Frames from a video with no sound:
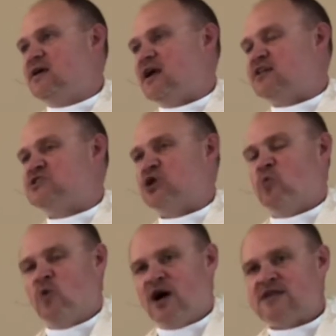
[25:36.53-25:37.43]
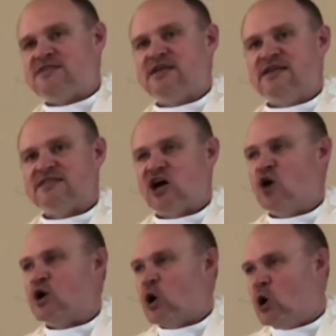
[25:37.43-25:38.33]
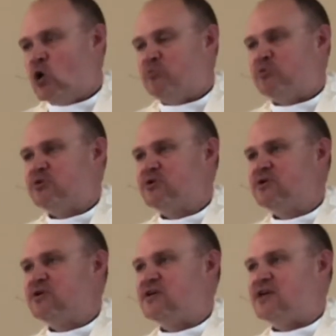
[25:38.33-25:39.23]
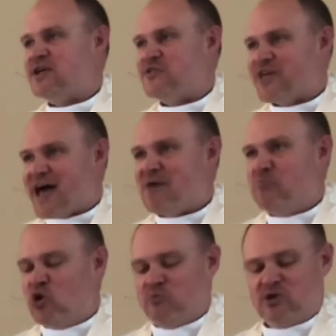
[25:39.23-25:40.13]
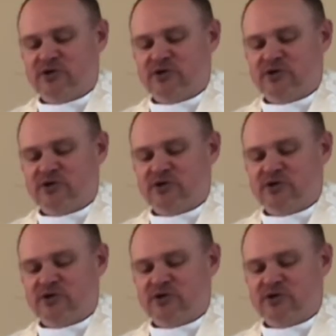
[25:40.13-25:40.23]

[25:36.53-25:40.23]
And so what is our hope in that moment?